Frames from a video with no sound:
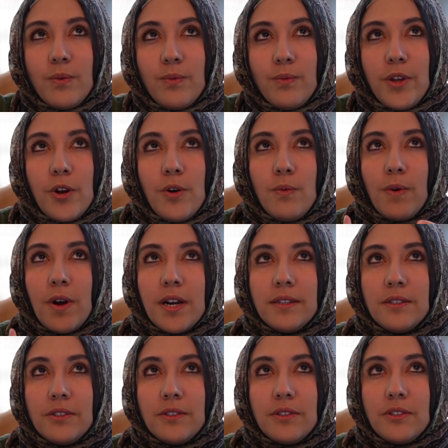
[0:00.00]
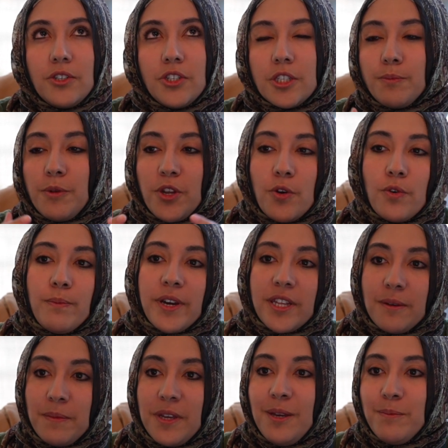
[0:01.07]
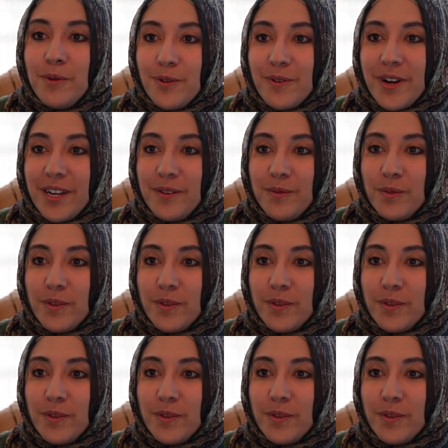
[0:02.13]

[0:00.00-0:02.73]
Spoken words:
we don't want to just be known by the people, right?